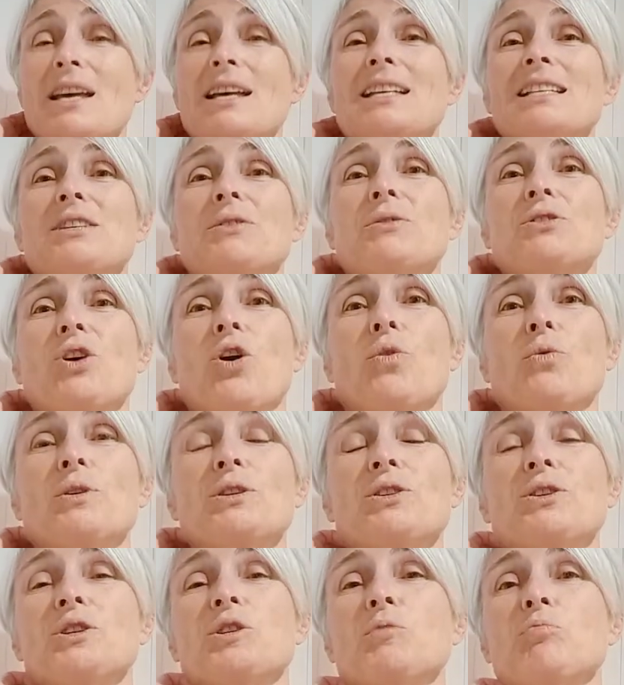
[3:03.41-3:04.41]
So it's always
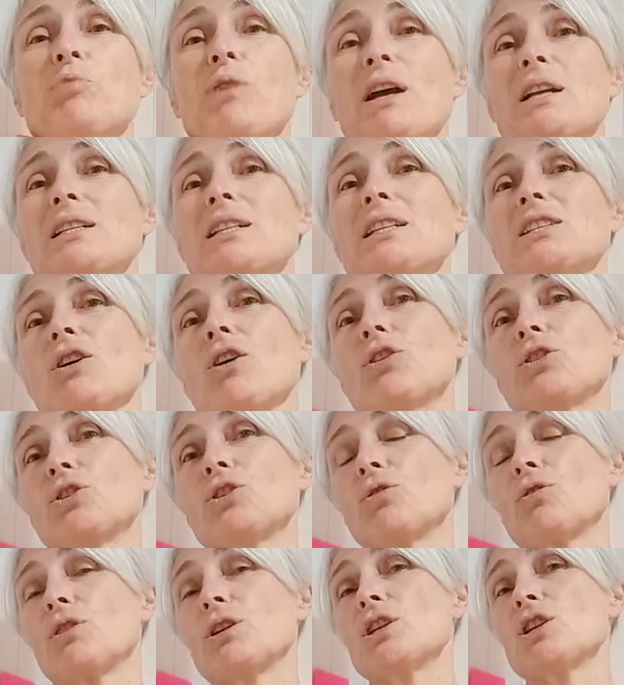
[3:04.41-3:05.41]
good to practice on
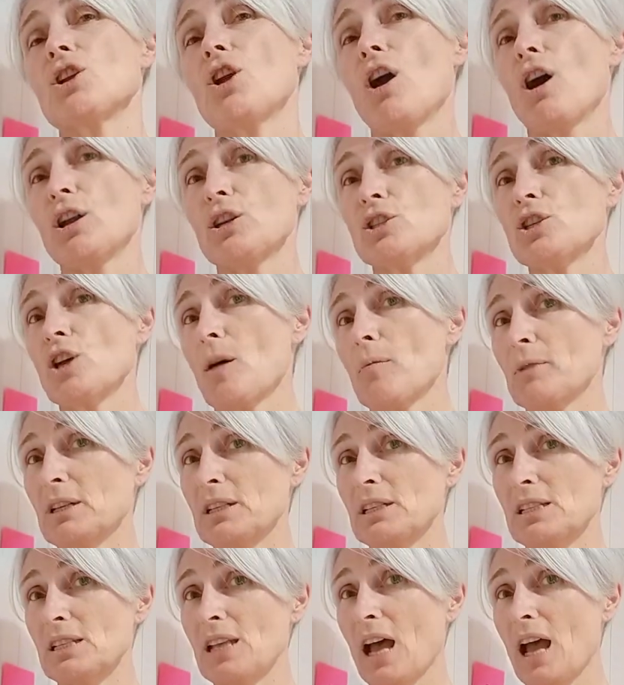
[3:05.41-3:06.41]
your
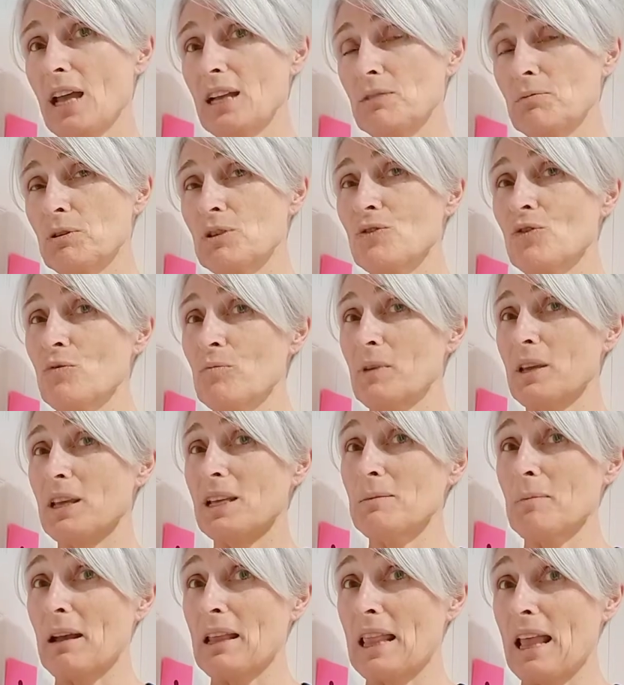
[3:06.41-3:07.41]
non-dominant side, which for me is
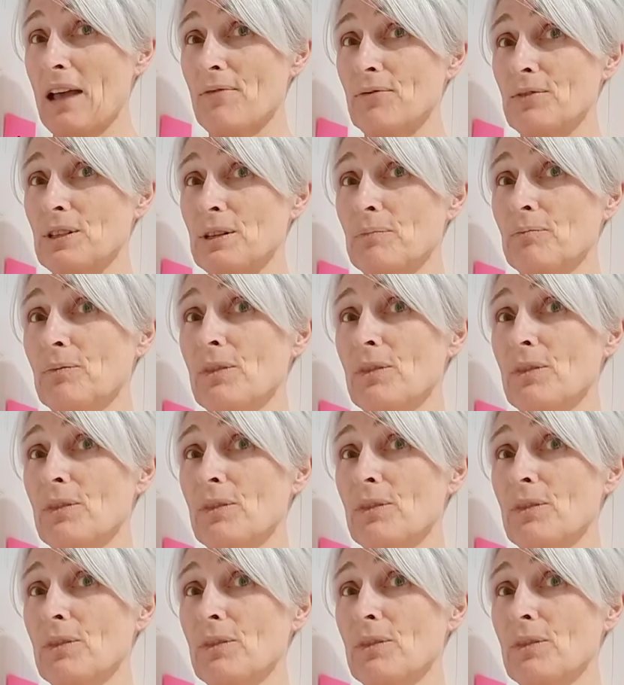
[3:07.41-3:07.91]
my left.